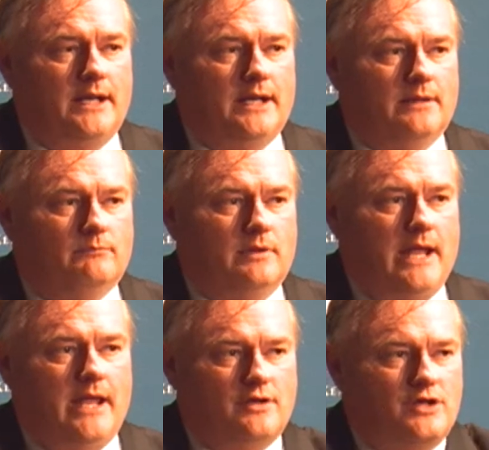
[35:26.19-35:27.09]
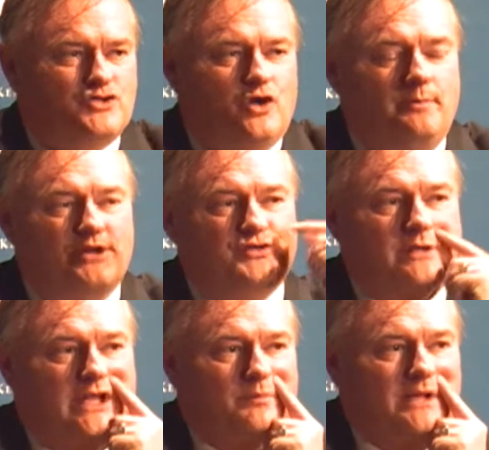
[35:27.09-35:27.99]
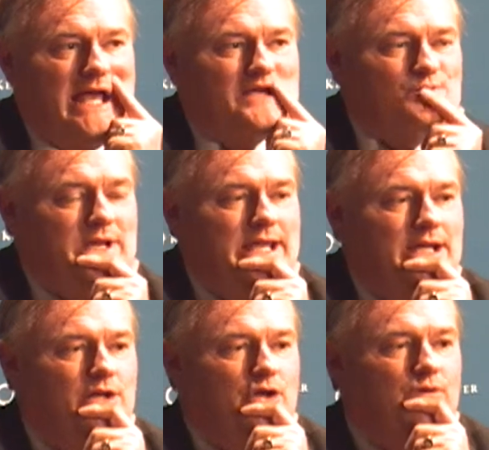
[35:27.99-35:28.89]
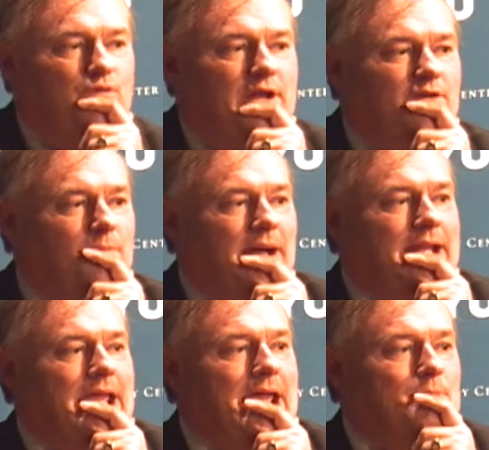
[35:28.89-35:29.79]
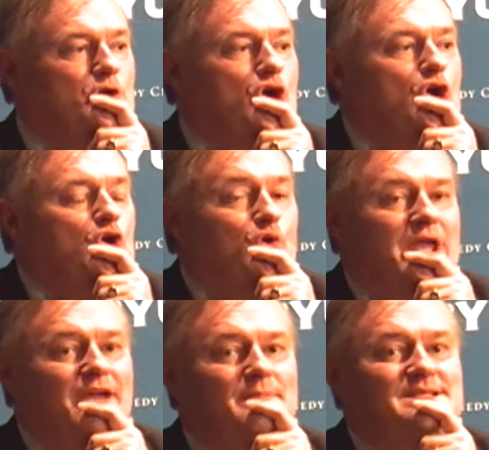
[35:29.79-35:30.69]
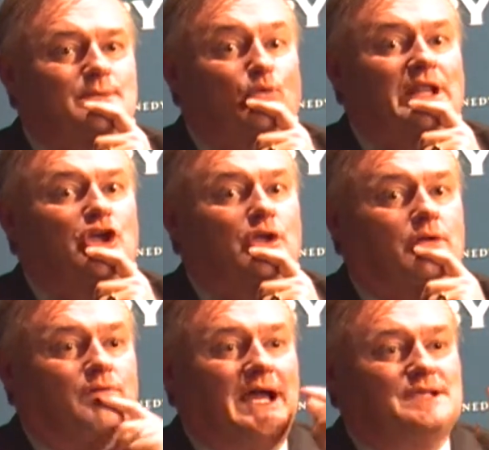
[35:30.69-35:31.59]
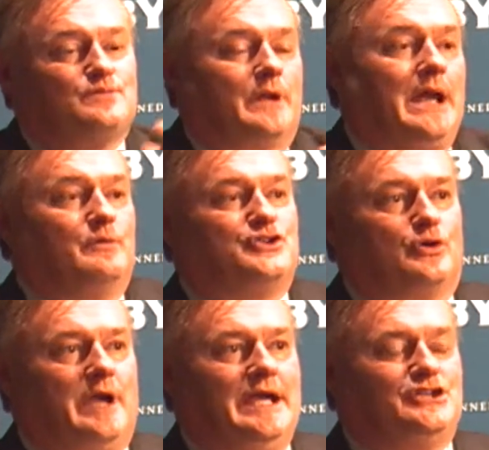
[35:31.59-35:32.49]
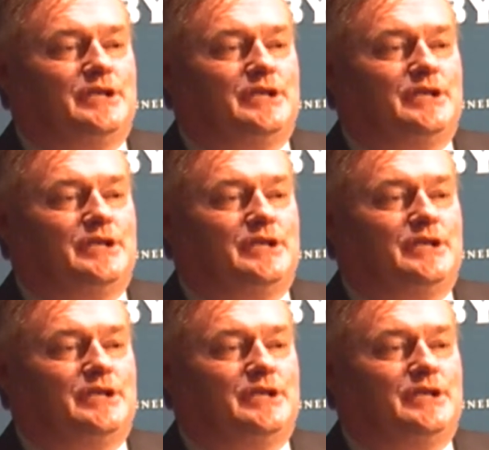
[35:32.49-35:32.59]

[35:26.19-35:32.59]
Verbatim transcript: I'll show you a picture later, but last weekend a good friend of mine came who gave me some really good advice when I was your age.